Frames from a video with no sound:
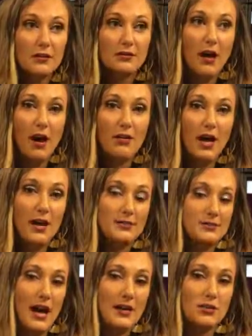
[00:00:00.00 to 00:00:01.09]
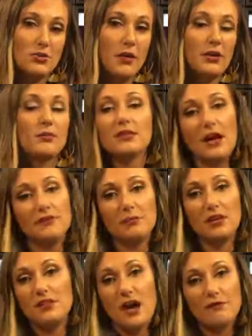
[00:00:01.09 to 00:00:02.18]
call us. I know Cody would love to
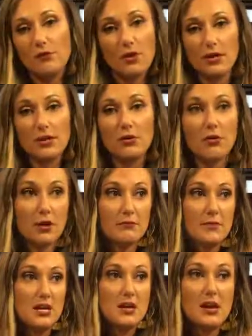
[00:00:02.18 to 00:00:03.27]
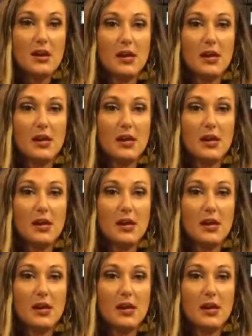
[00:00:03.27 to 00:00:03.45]
be that for you, or me.